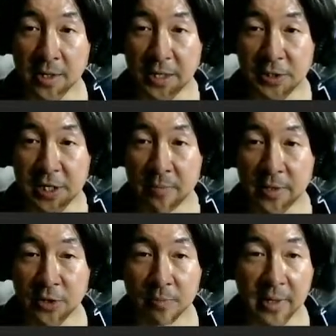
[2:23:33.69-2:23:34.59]
The
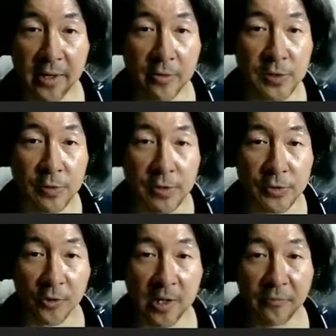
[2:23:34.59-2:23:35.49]
geometric patterns you
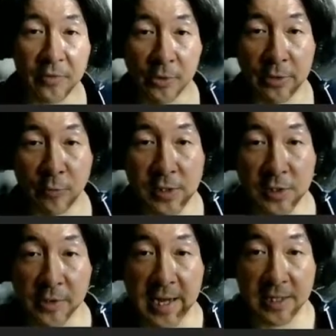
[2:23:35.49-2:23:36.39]
describe feel
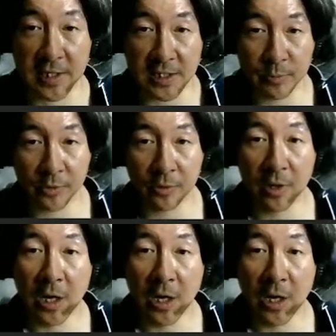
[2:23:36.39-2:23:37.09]
increasingly accessible,